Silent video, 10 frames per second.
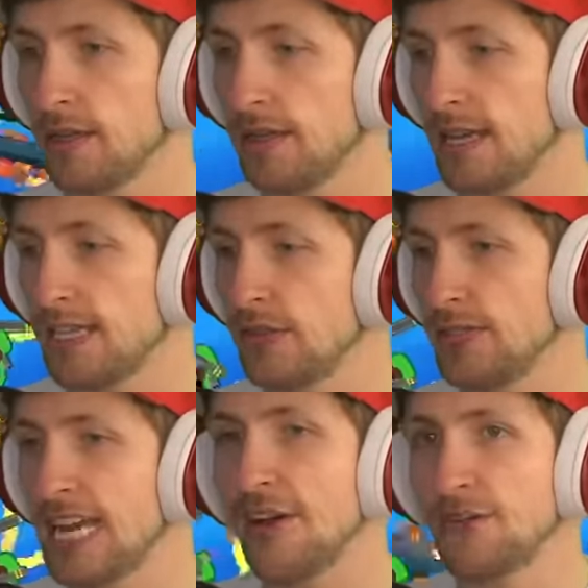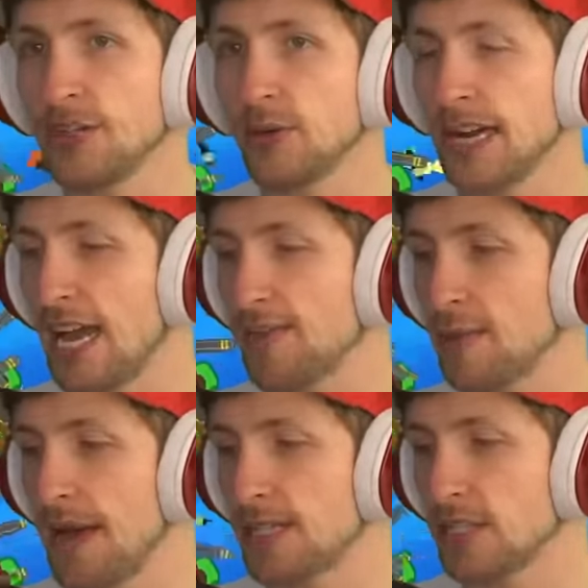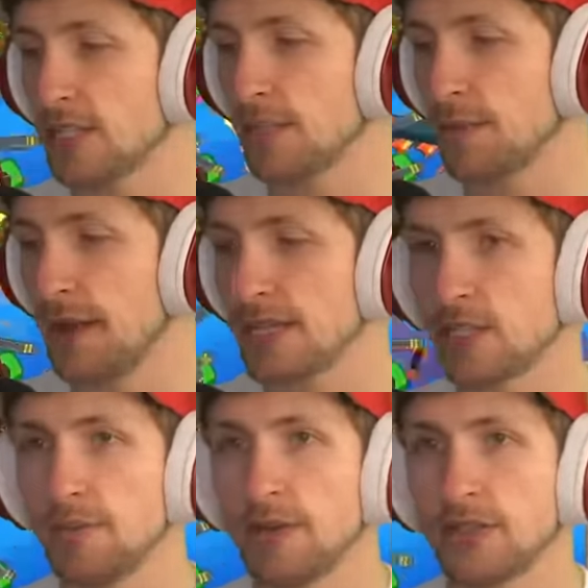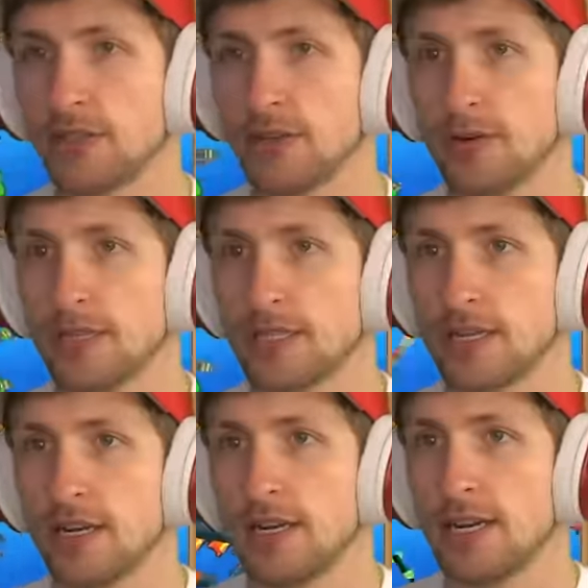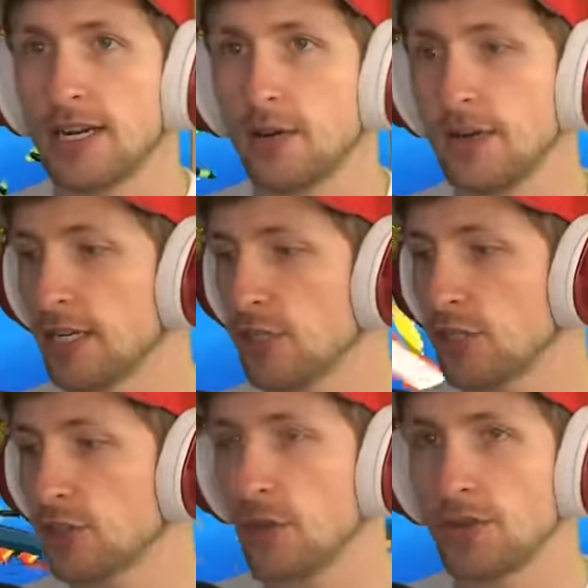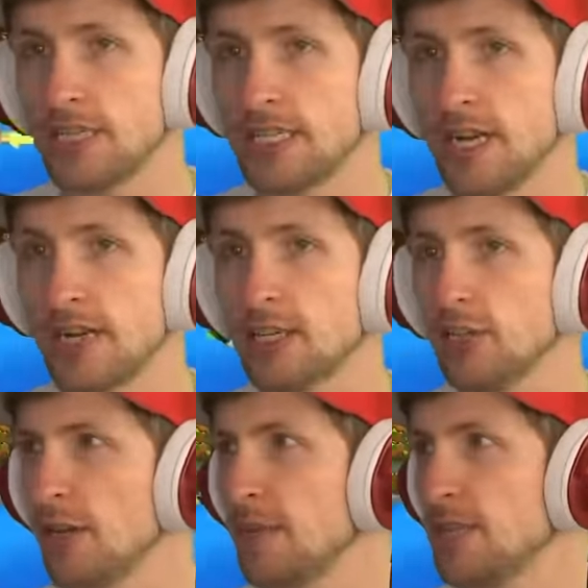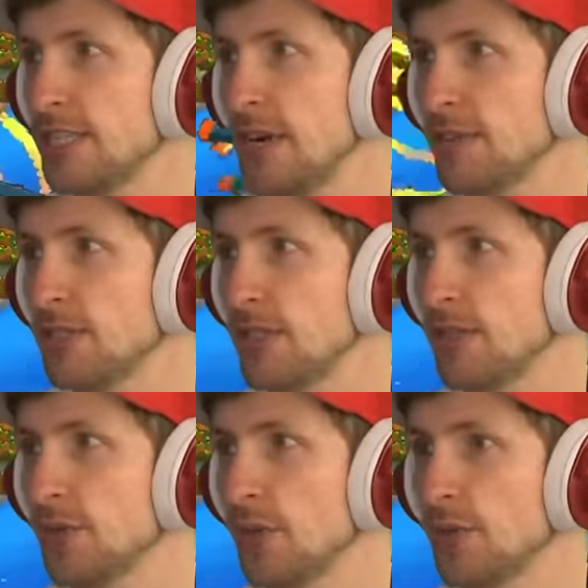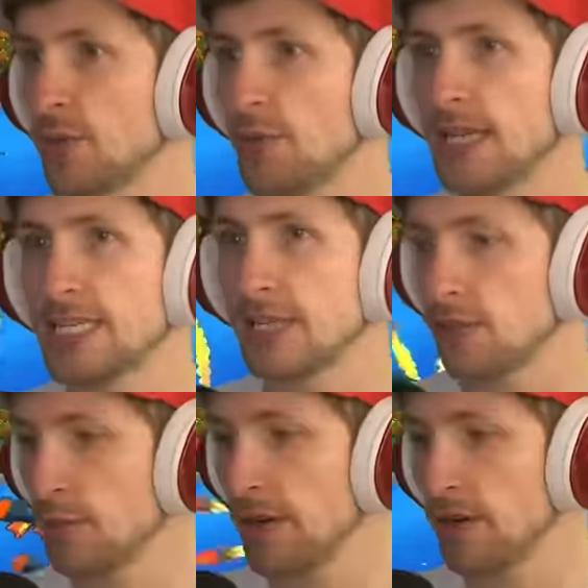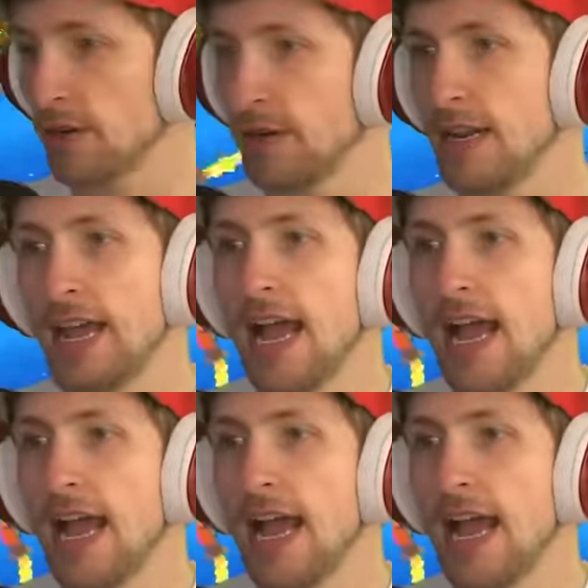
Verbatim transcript: Like, you definitely want to have the, mas the Master Builder turrets. Okay, we can just throw these down. Like, look at how much damage they do. The Red Sentry Paragon.